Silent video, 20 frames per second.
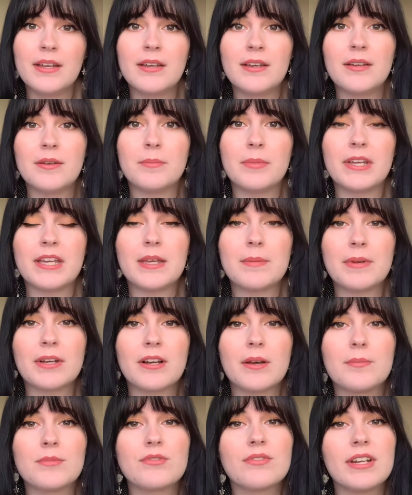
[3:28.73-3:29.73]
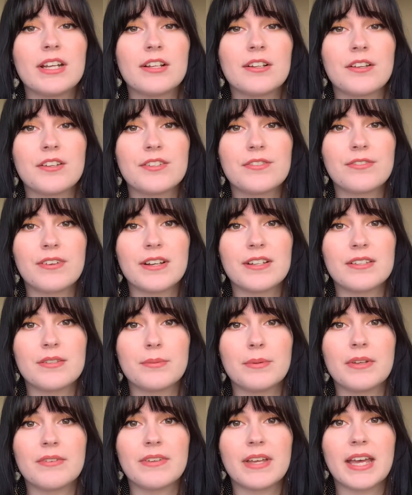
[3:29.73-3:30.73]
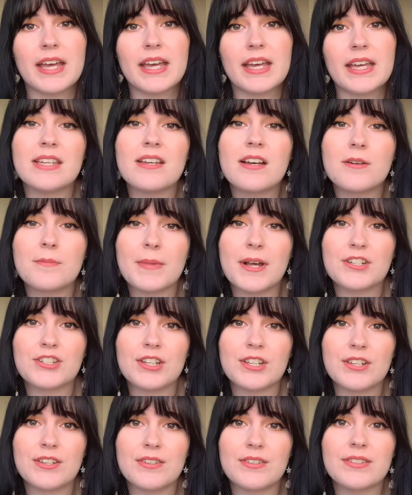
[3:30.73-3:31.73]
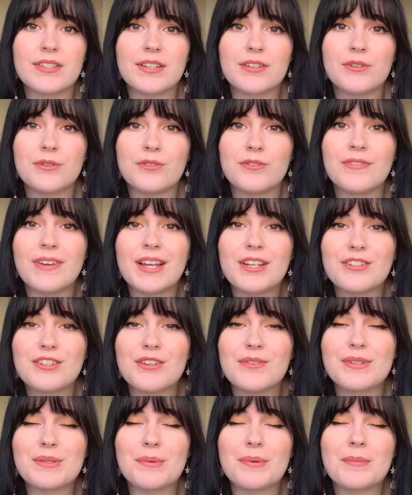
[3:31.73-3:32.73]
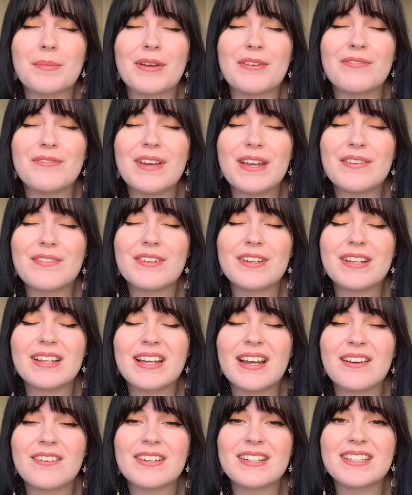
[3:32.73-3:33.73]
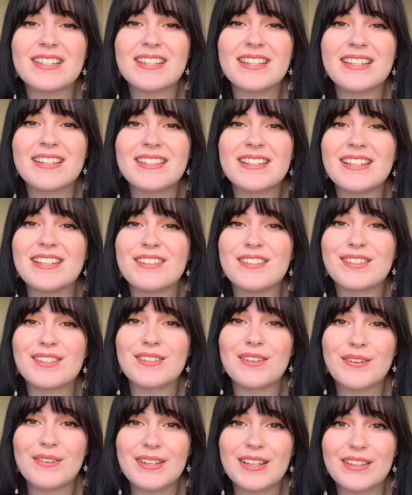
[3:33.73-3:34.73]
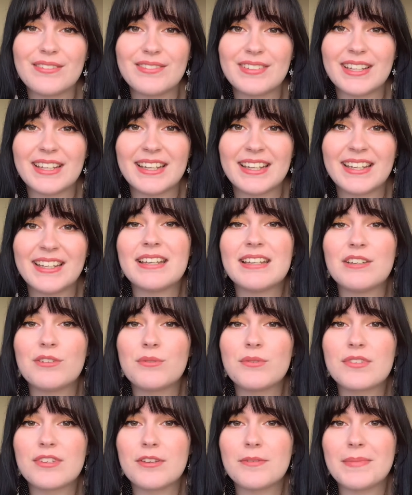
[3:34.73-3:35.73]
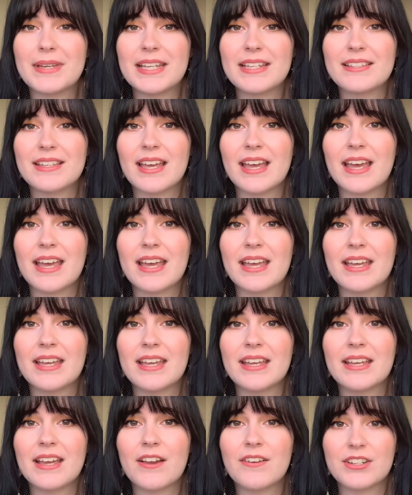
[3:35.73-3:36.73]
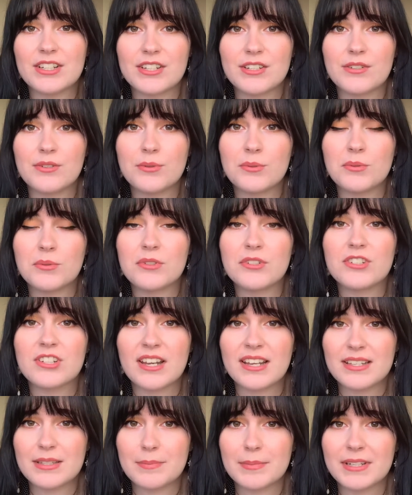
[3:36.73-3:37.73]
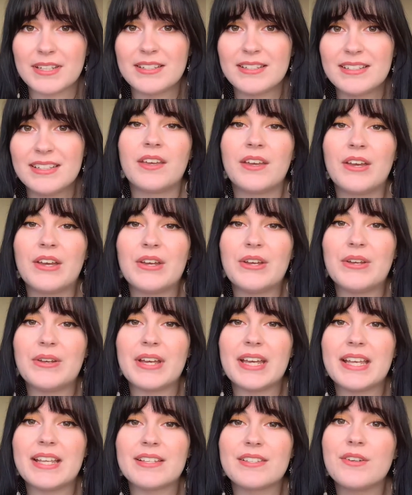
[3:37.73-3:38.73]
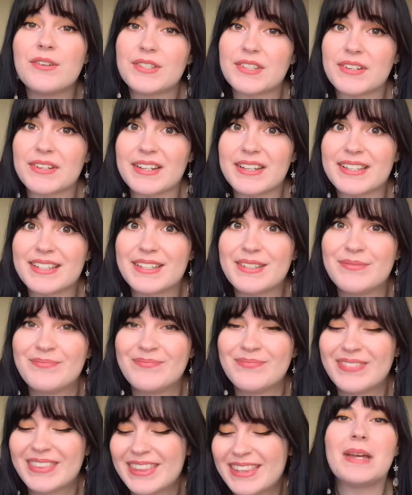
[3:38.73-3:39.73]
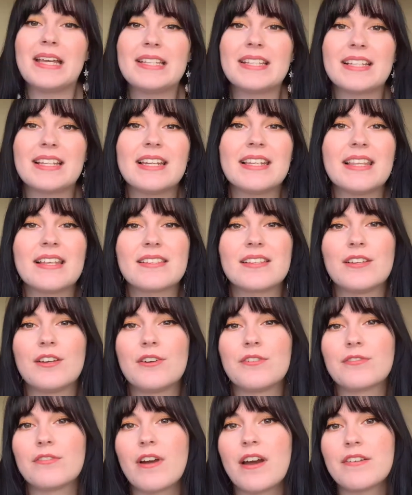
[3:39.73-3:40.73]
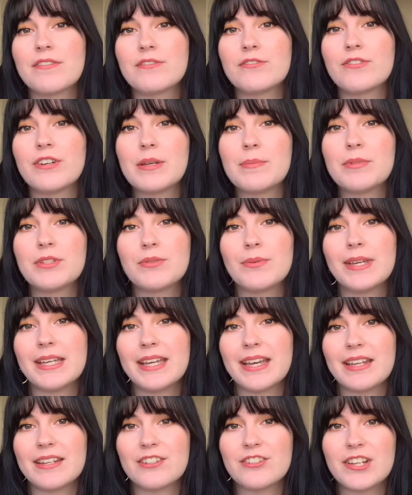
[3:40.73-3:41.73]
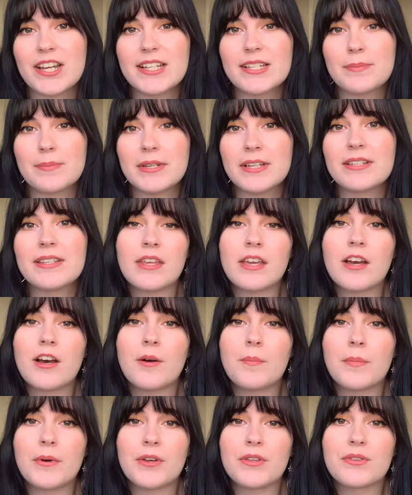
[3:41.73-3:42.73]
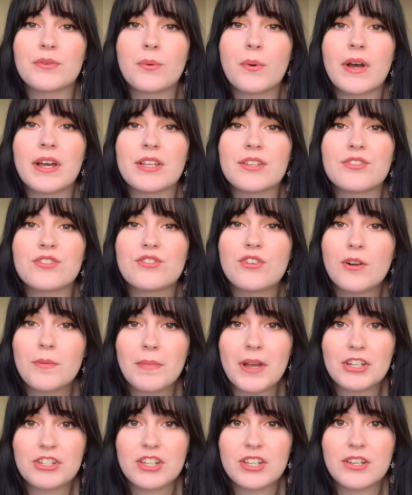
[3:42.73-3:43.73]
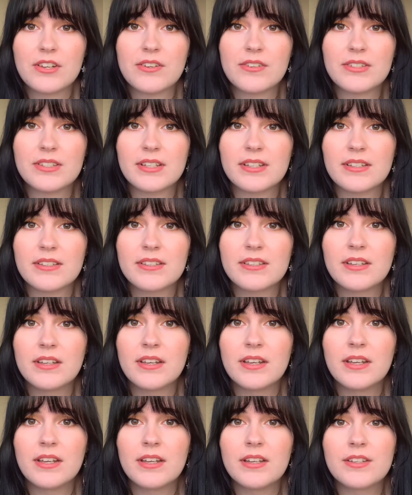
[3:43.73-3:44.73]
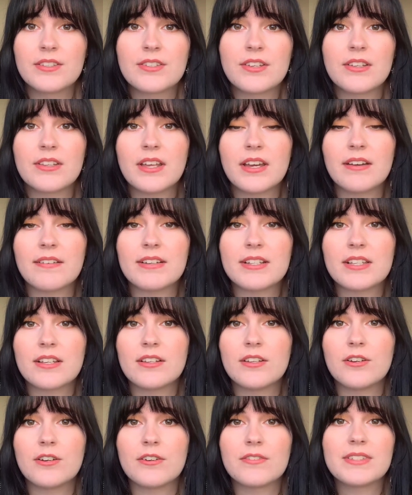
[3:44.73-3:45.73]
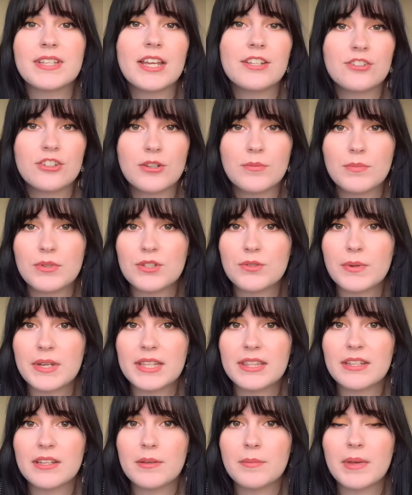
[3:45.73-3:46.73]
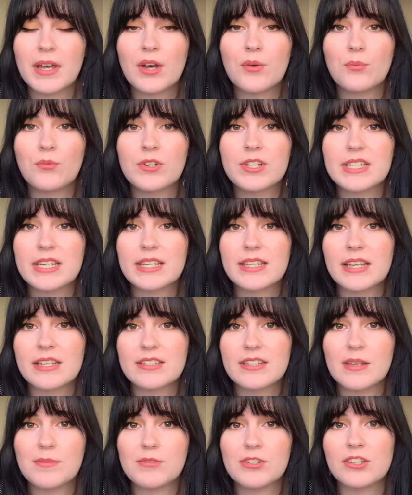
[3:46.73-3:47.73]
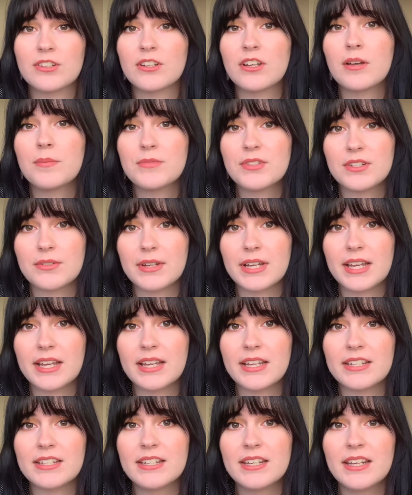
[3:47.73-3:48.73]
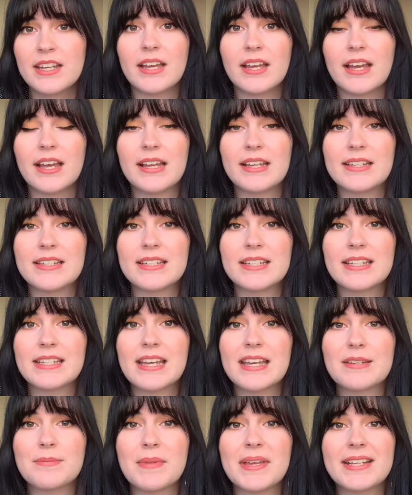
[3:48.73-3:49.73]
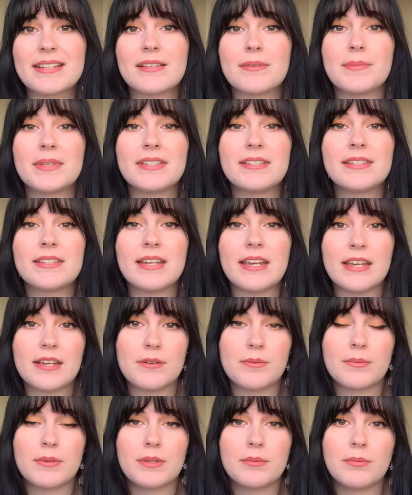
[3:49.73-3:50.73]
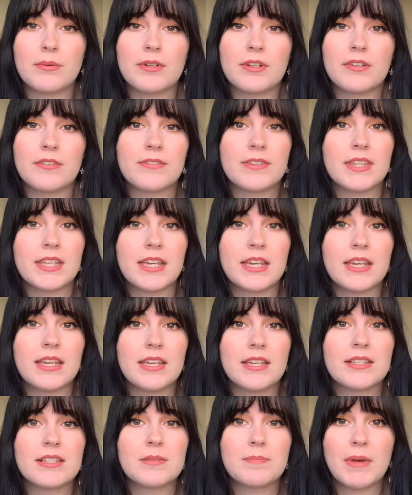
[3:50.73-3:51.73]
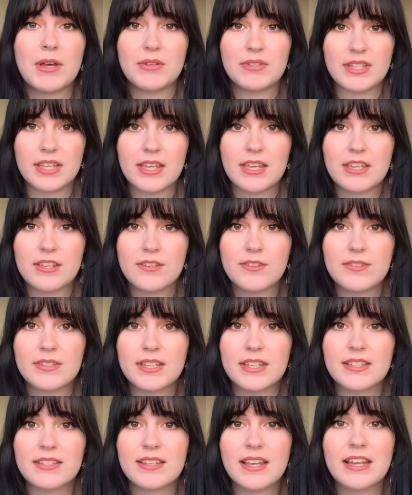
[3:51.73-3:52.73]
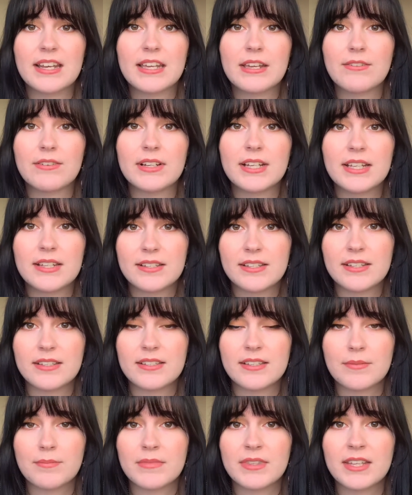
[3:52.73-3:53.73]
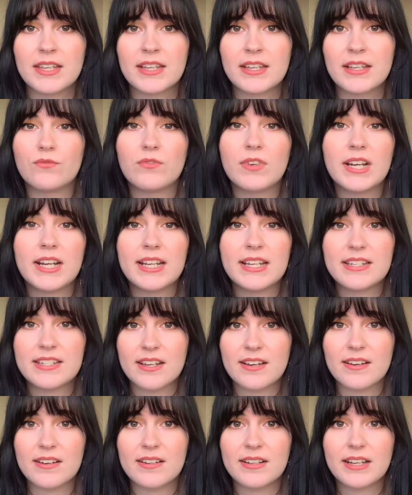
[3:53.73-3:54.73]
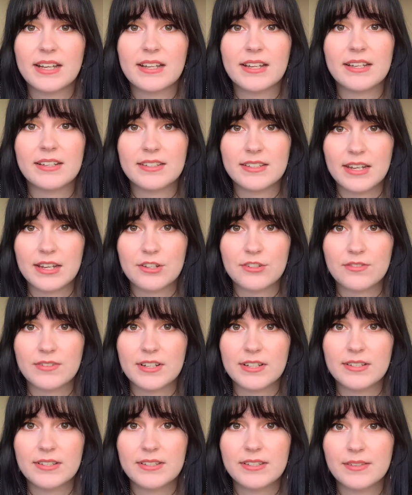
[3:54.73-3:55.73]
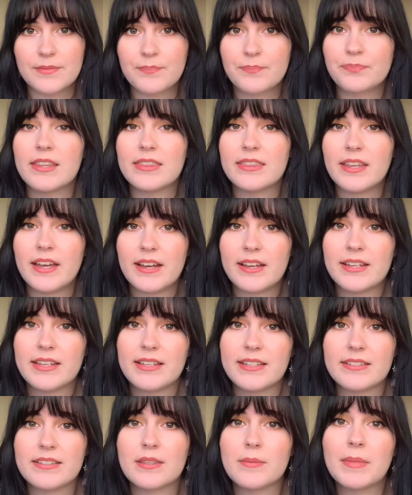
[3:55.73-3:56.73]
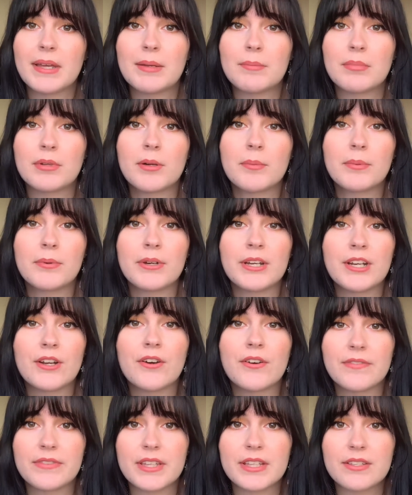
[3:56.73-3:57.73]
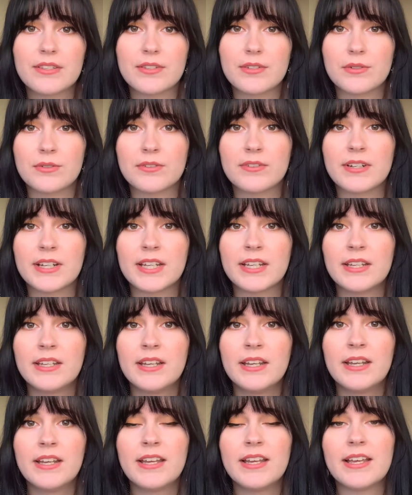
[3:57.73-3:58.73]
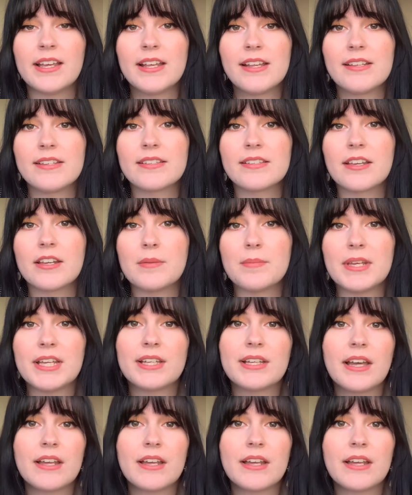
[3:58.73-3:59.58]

but he becomes really close friends with a young magic user called Vetch, who is one of my favourite characters. He's so lovely. He also meets a character called Jasper, who is not so nice. Basically, there's a lot of rivalry between Ged and Jasper. They are both quite strong magic users, so there is a lot of tension between them, and one day that tension comes to a head and Ged makes a mistake with one of the spells that he uses, and he releases something really dark and dangerous. And that is the main plot point of this story, is going to be Ged